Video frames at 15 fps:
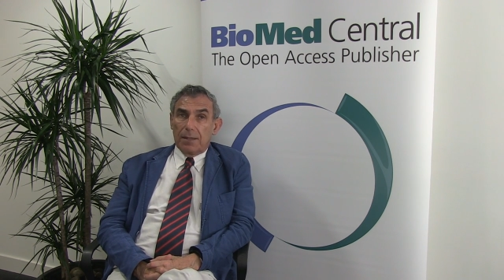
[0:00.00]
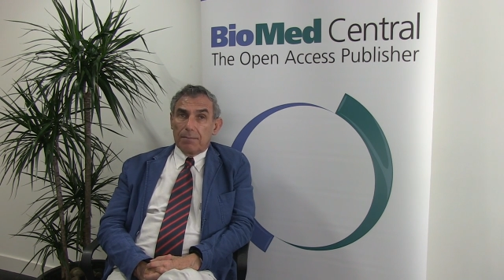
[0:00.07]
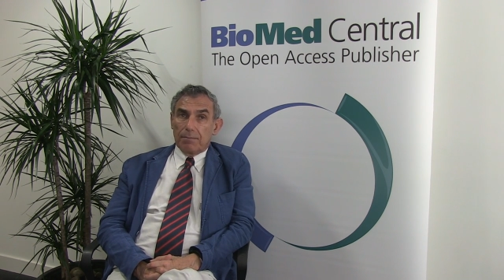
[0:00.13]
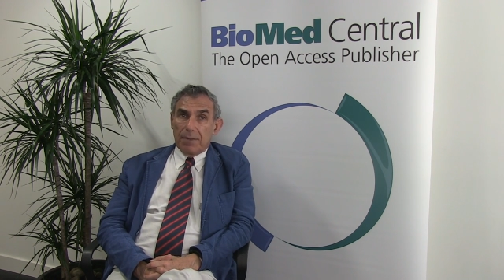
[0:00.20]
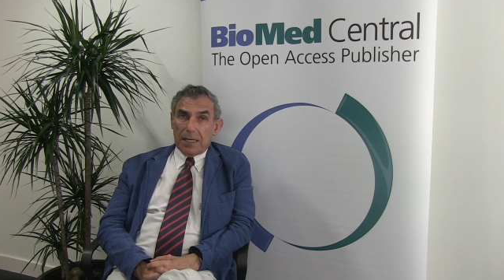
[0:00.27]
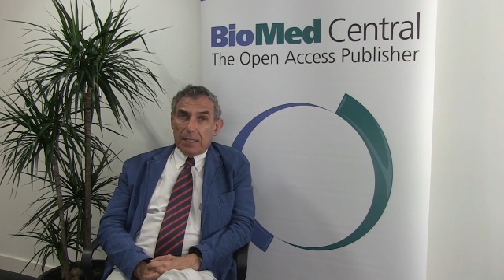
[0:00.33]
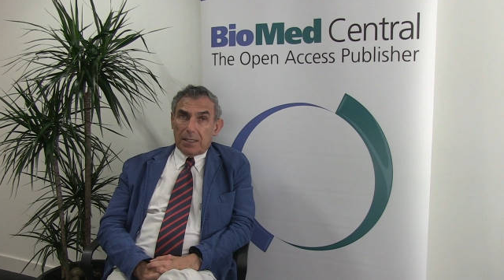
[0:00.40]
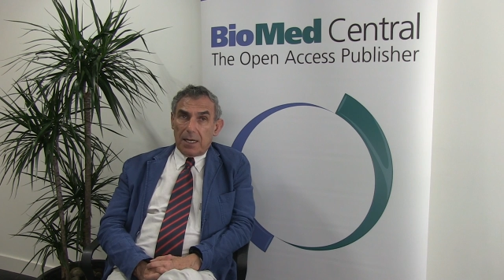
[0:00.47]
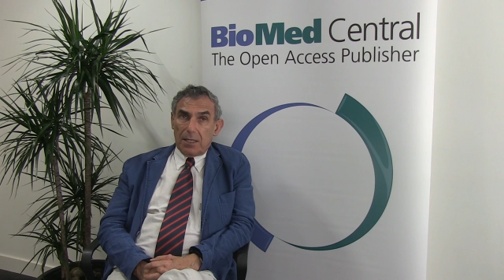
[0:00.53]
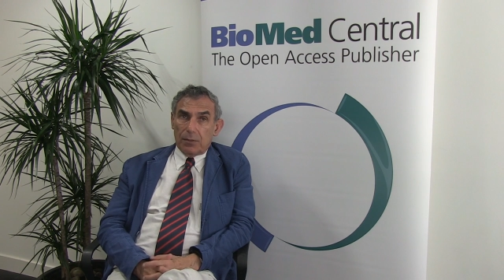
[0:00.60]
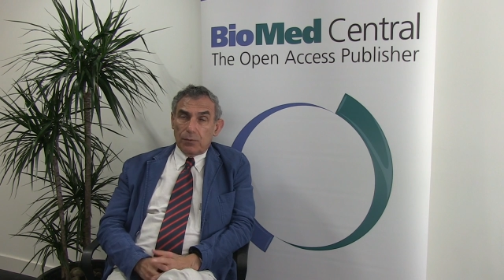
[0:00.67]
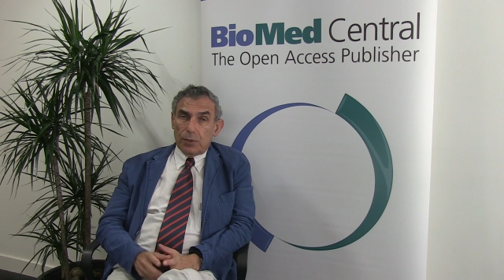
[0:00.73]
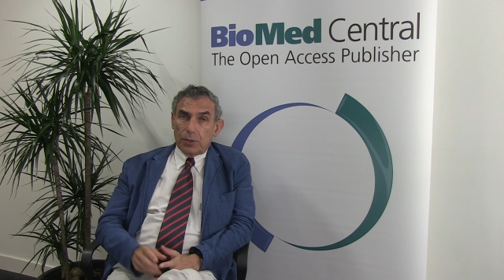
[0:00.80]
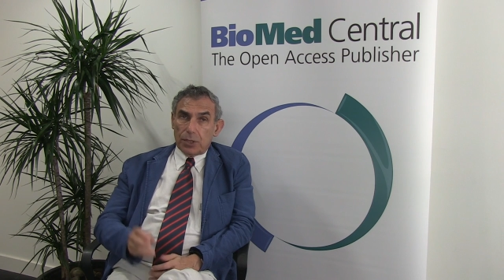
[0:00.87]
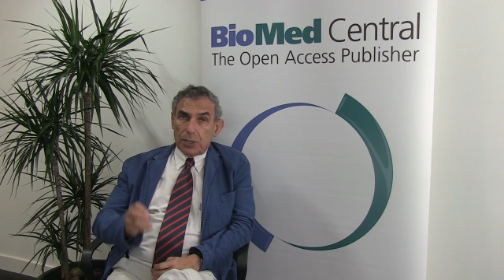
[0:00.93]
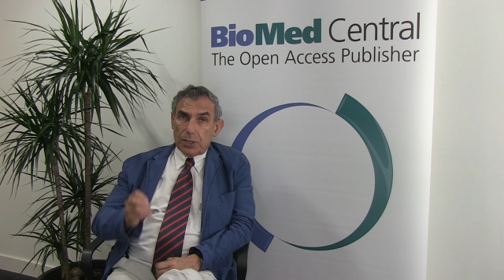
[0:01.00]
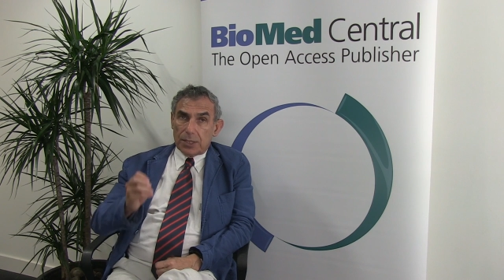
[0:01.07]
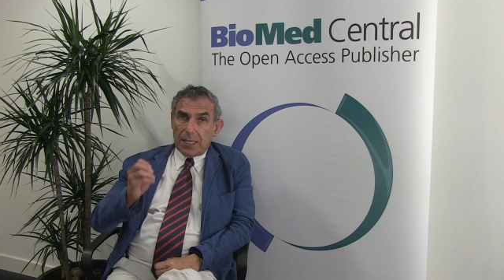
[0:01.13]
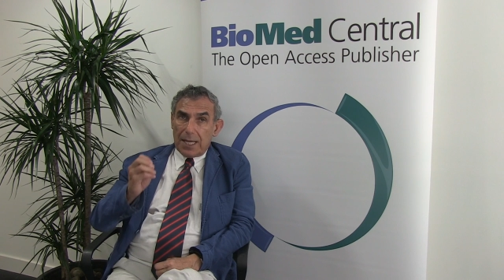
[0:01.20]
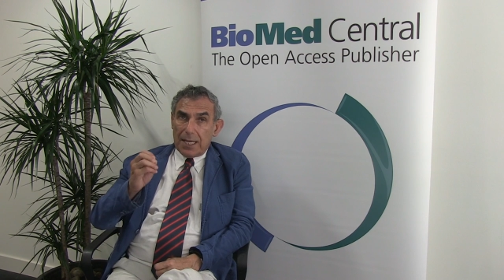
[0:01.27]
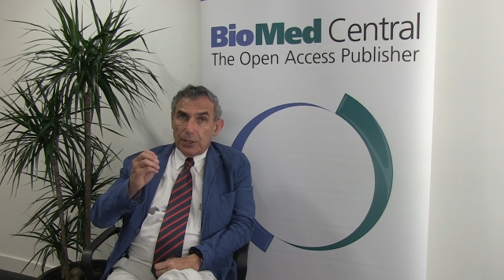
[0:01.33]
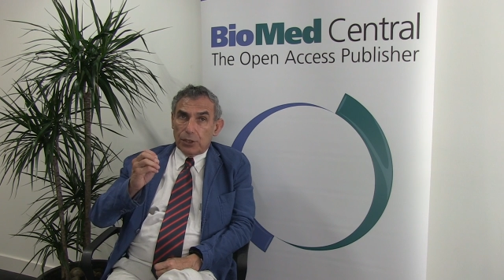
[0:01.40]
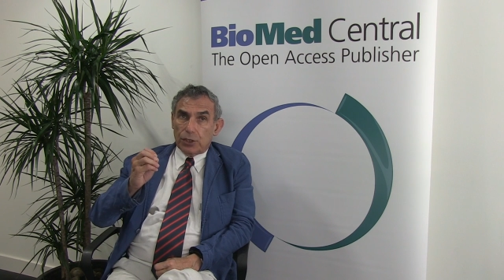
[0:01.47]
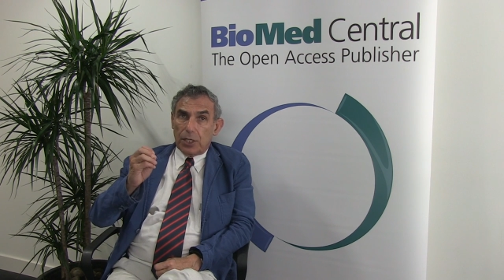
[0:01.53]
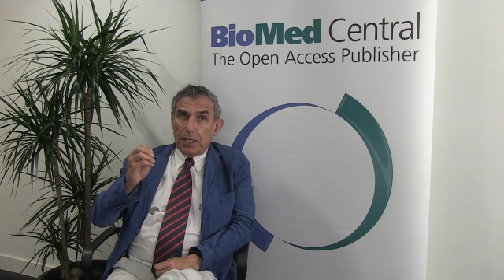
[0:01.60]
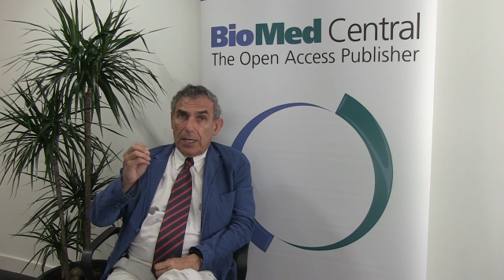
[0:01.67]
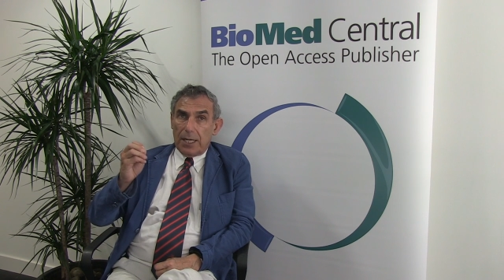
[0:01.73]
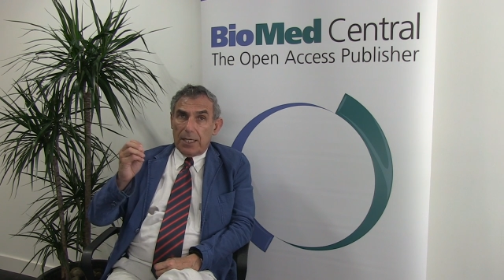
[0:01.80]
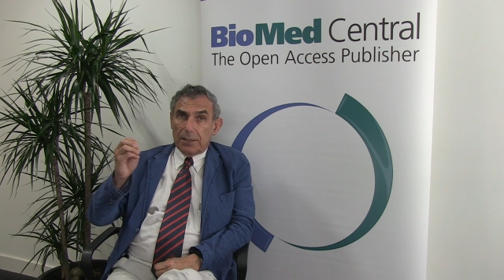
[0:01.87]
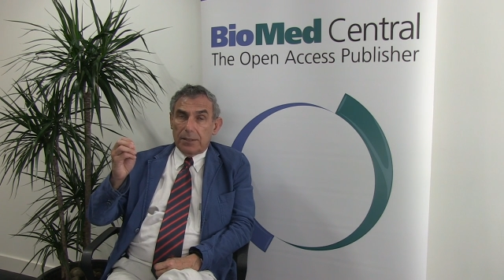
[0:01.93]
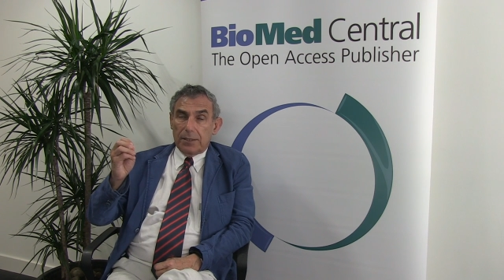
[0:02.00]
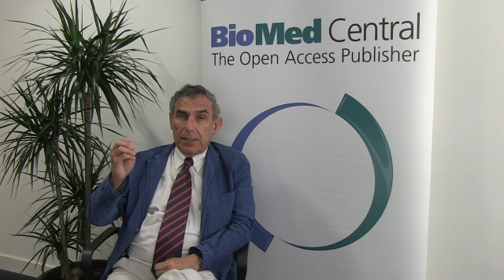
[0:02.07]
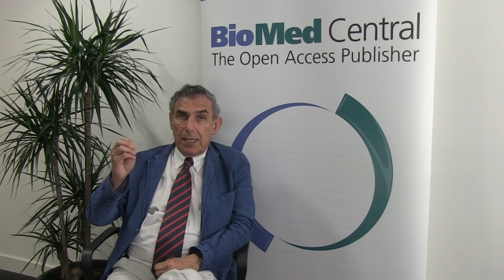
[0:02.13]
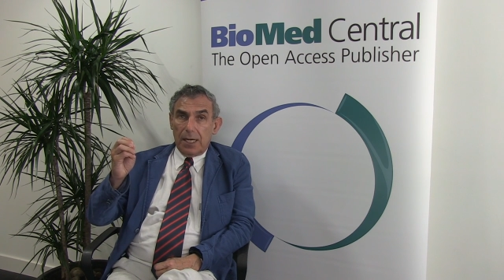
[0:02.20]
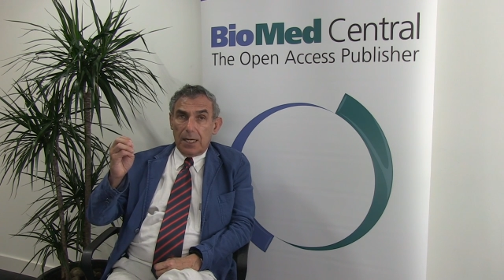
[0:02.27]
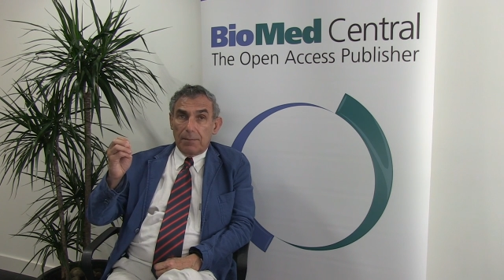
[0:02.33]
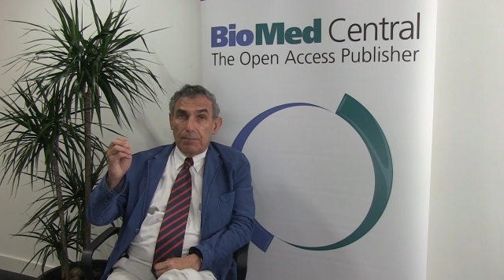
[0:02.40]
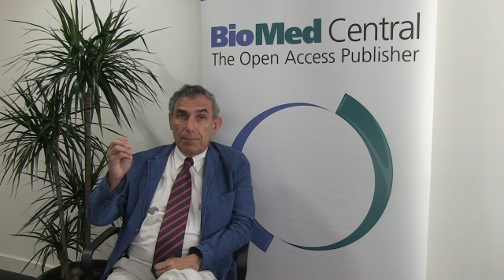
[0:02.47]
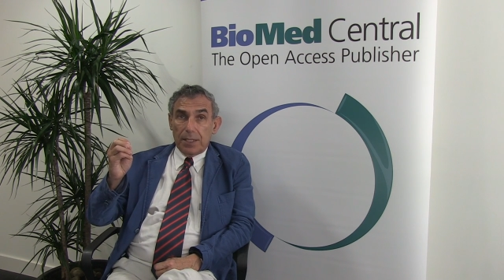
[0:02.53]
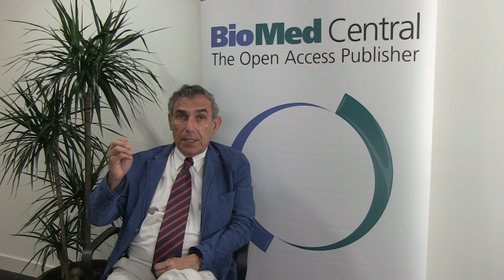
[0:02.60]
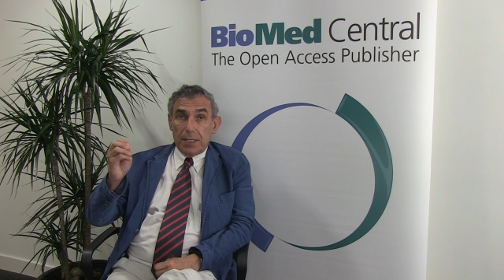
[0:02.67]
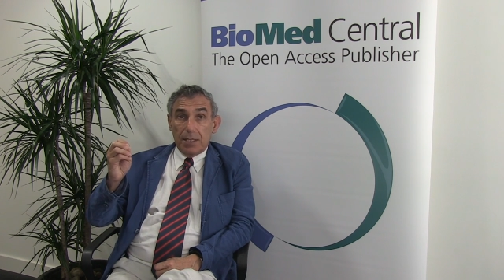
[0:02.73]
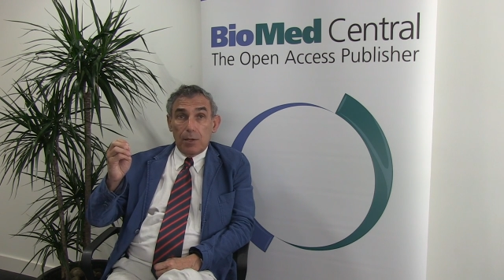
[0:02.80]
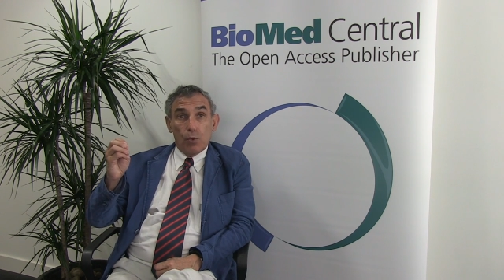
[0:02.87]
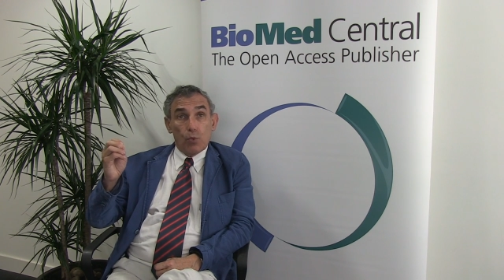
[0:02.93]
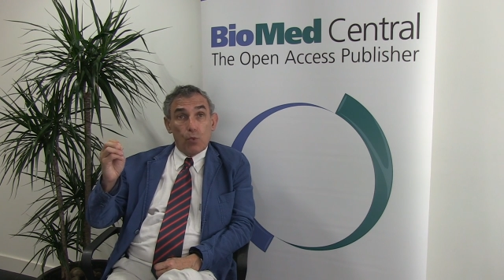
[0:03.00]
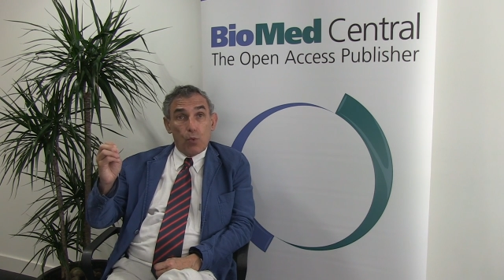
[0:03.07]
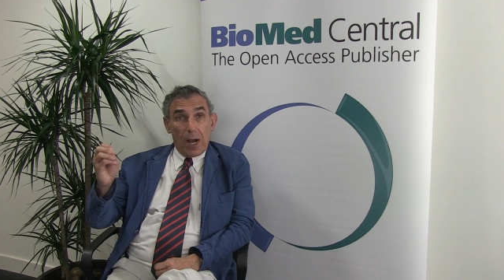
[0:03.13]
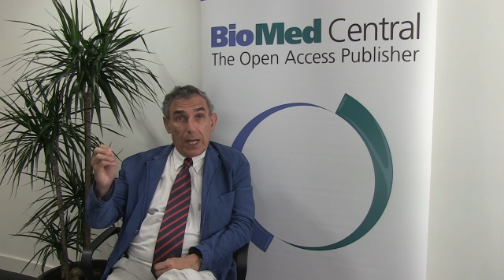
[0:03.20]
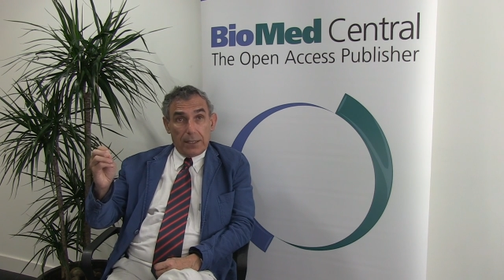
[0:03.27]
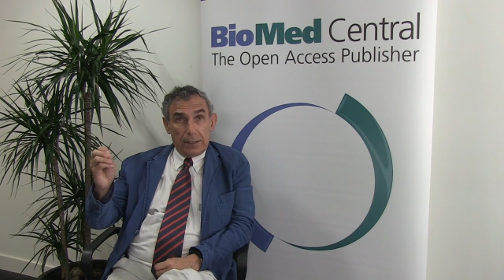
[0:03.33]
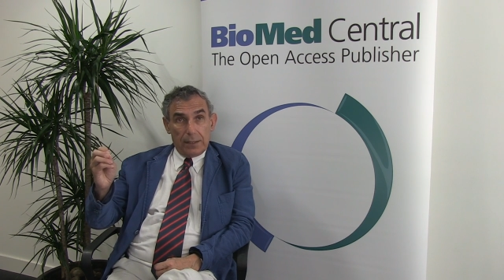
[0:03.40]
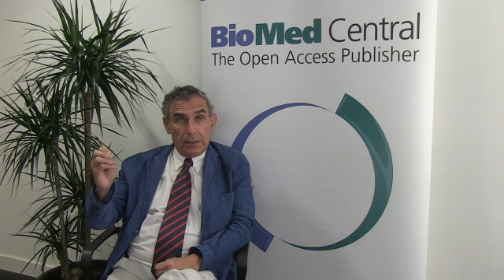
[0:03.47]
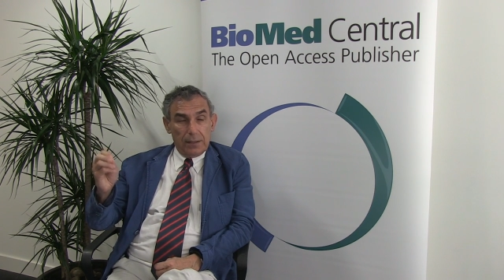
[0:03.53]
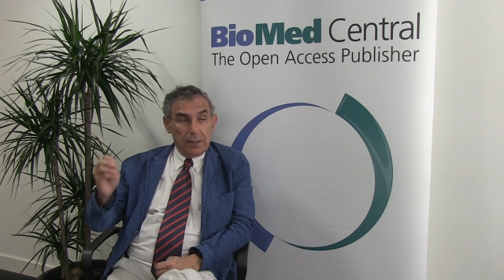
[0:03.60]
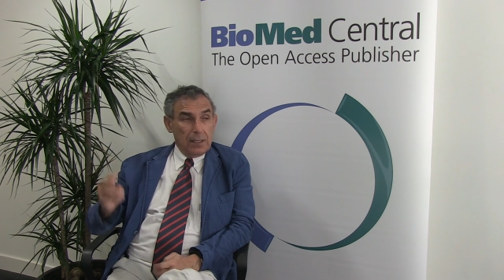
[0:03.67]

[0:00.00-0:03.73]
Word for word: background, which is HLA-DRB1.